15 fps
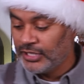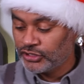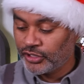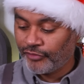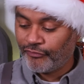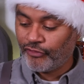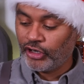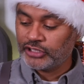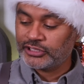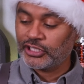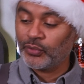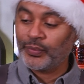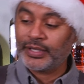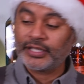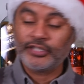So the first
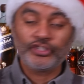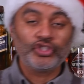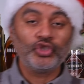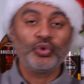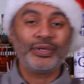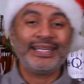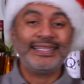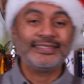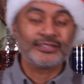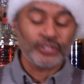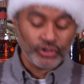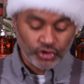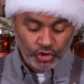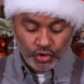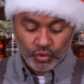thing we're gonna do is
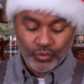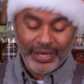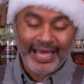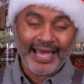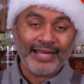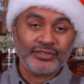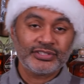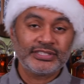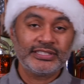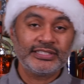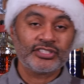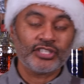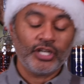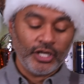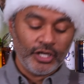2
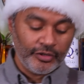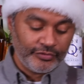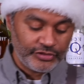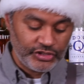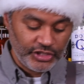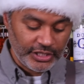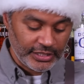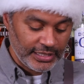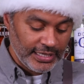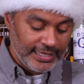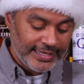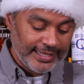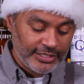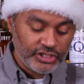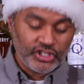ounces of gin.
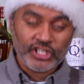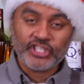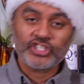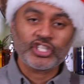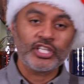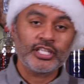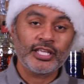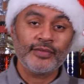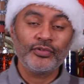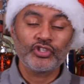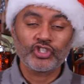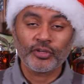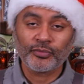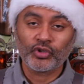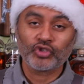Now the gin is gonna give you
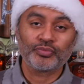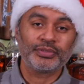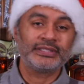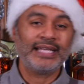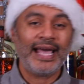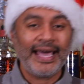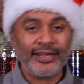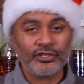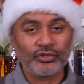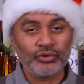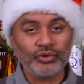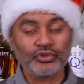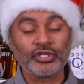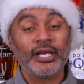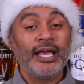some of those
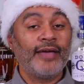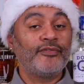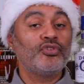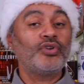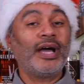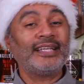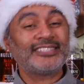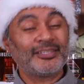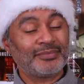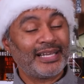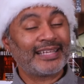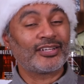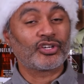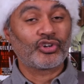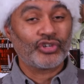botanicals. If you got something
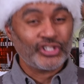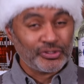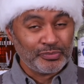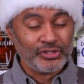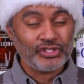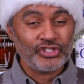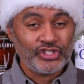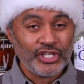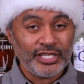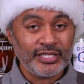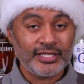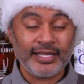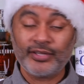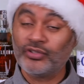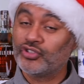like a Christmas
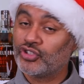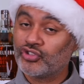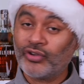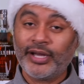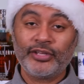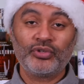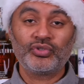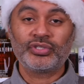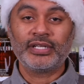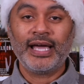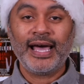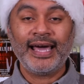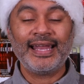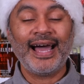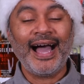gin, then you should try using
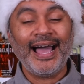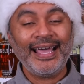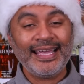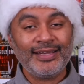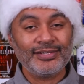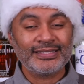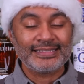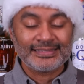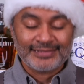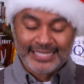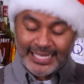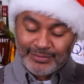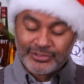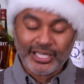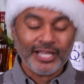that. I
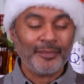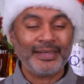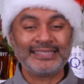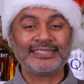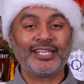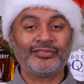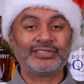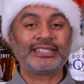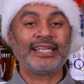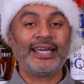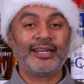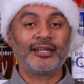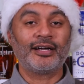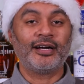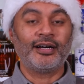keep telling myself to
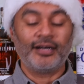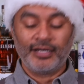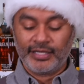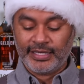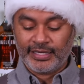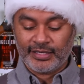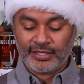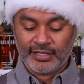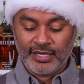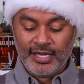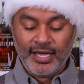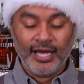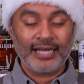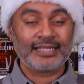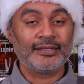get a
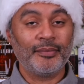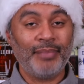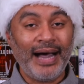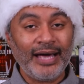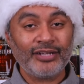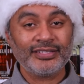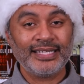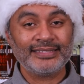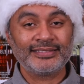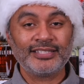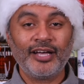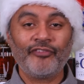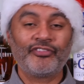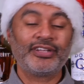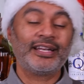bottle of that
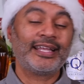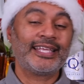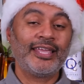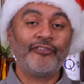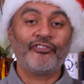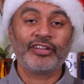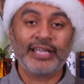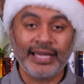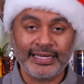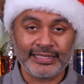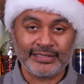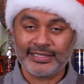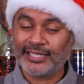stuff, and then I keep forgetting.